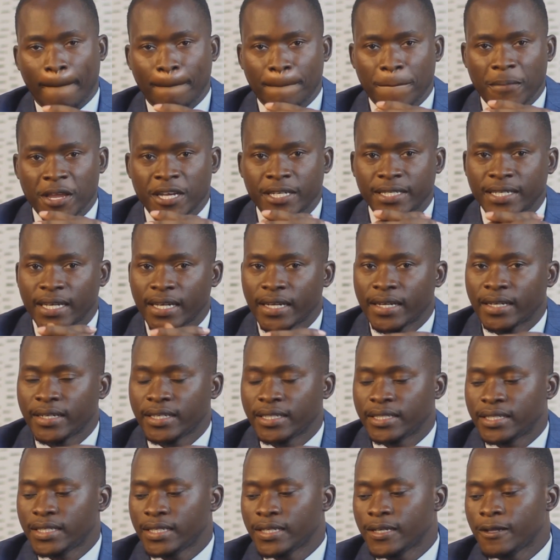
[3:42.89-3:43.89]

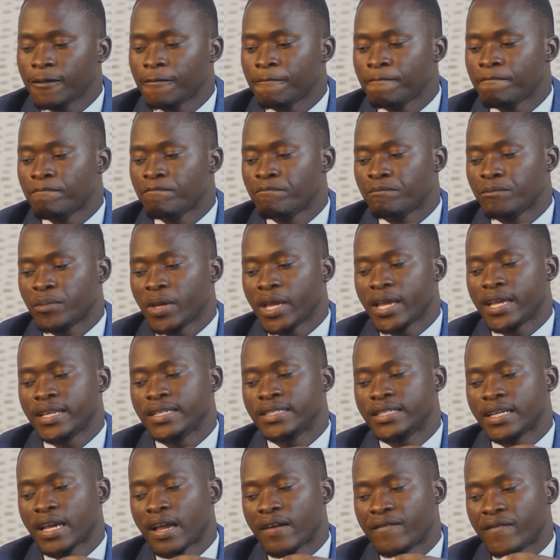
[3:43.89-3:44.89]
integrity,
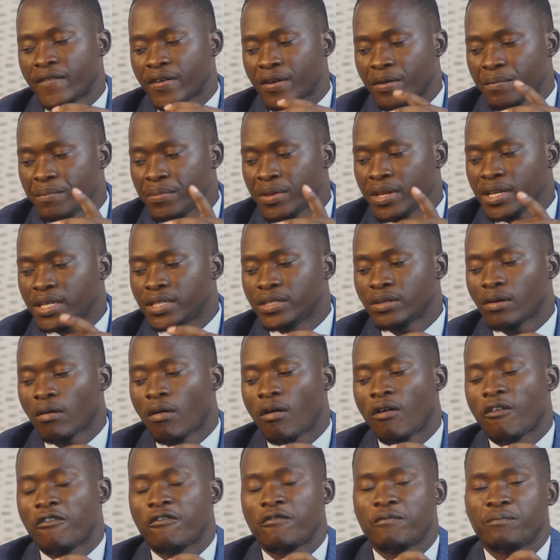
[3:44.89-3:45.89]
and availability
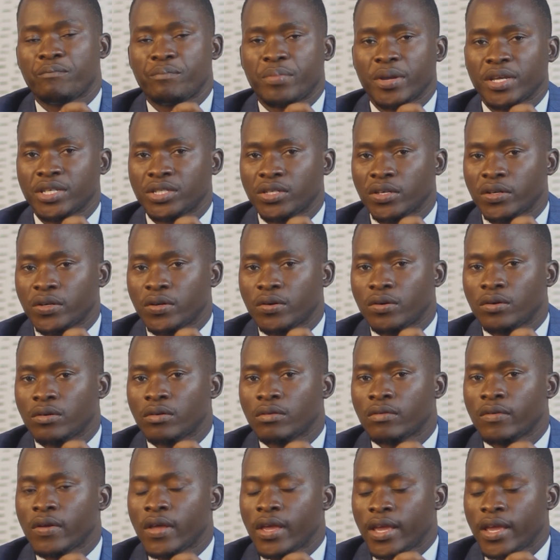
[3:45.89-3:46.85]
of personal